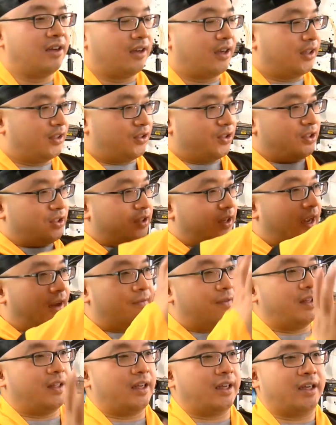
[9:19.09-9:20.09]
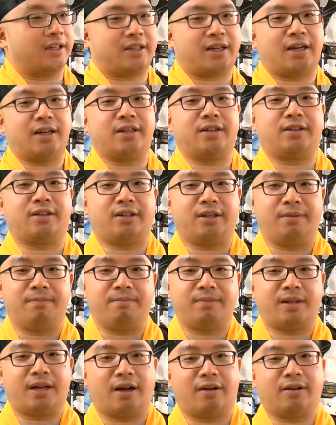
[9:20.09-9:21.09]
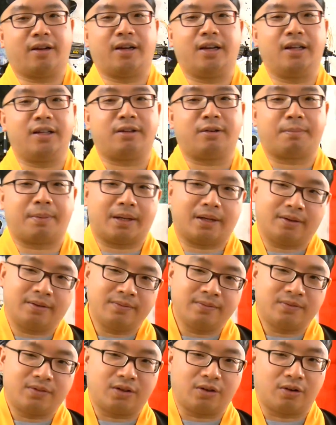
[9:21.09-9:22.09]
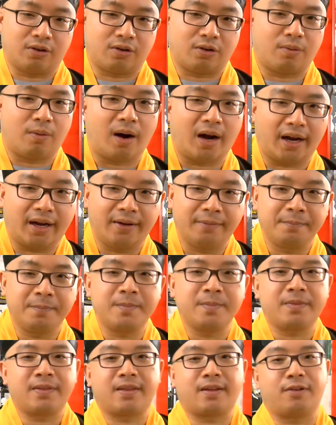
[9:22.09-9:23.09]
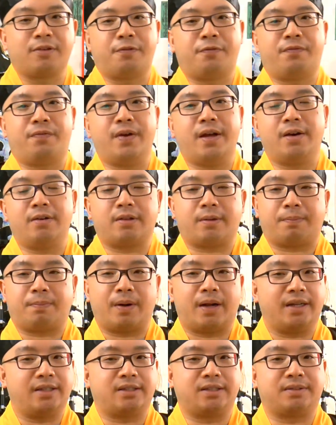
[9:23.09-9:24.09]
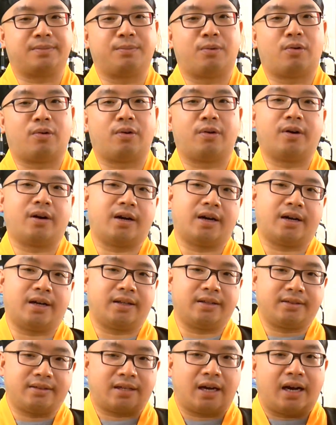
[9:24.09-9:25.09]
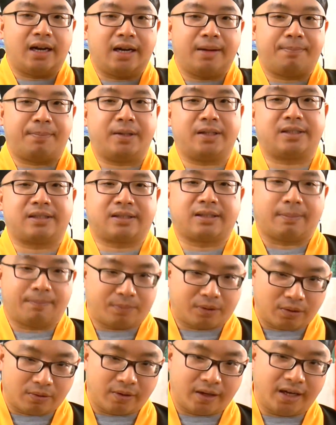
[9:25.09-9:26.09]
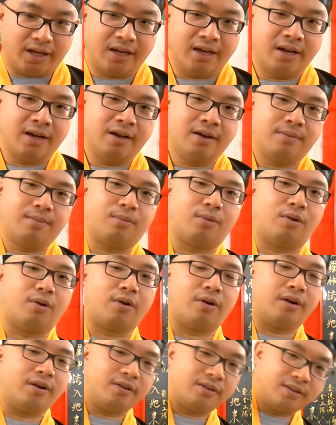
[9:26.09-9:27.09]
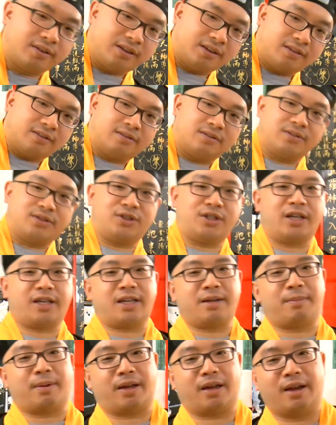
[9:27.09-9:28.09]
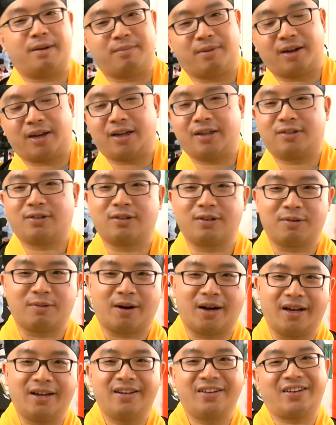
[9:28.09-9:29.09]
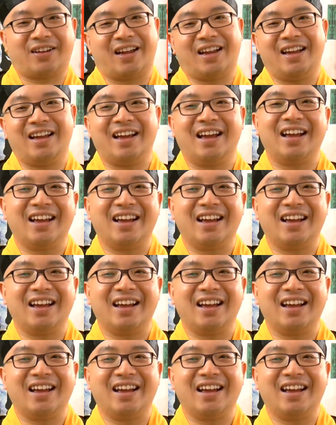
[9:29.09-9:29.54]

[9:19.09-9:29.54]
It just, everything is kind of dimmed down a little bit. You don't know why. You feel the place is more, tiny bit subtly more, checking my camera again, don't know why, okay?